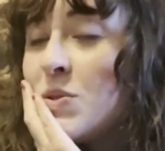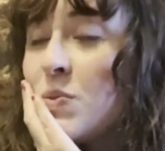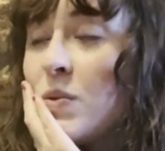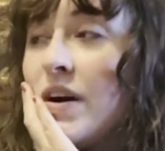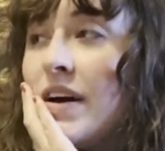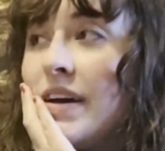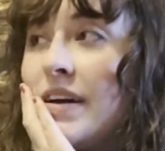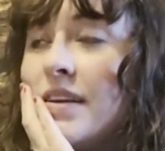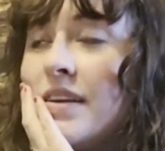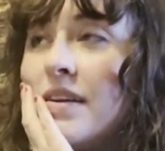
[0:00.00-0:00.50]

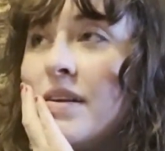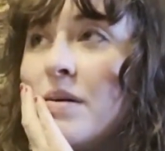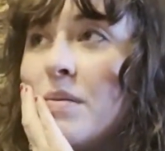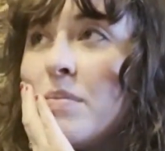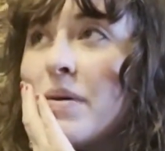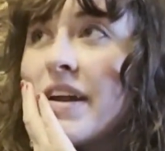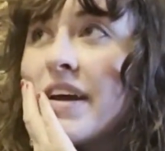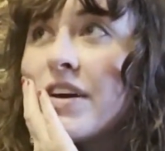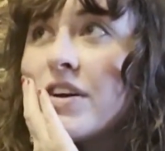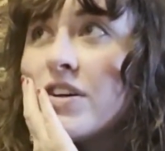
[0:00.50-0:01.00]
one,
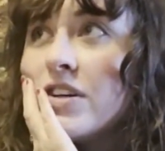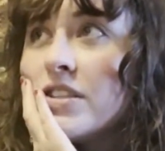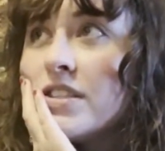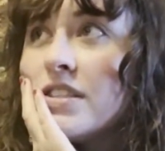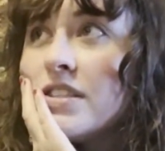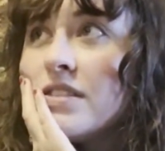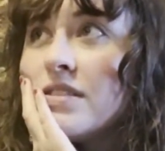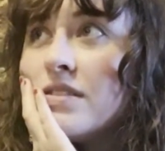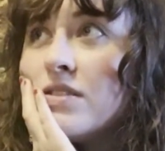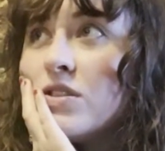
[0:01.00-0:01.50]
but I
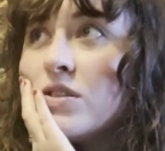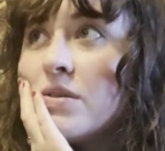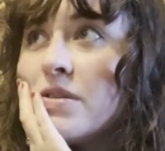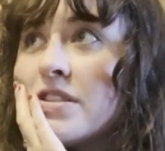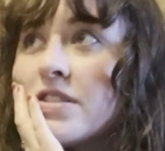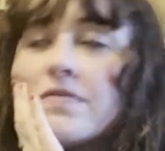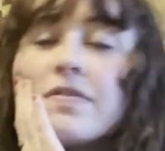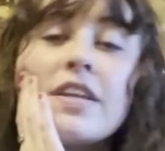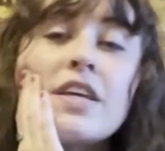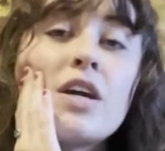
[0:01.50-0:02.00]
couldn't do
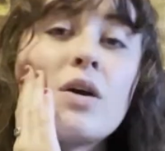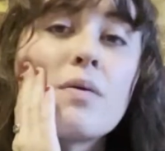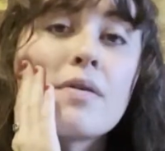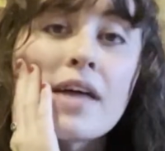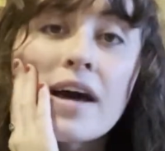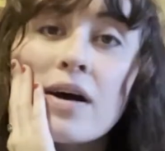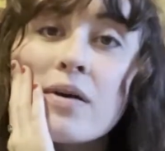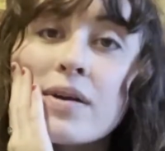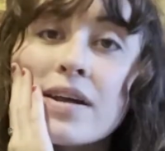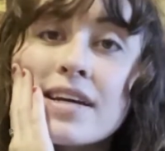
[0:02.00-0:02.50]
this video
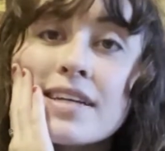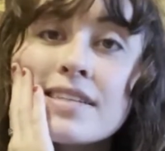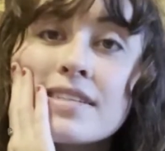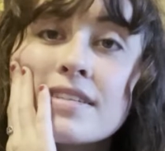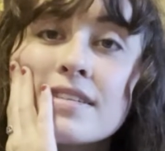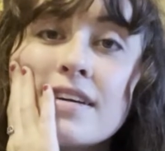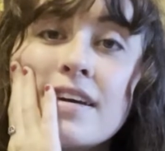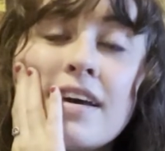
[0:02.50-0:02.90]
without it,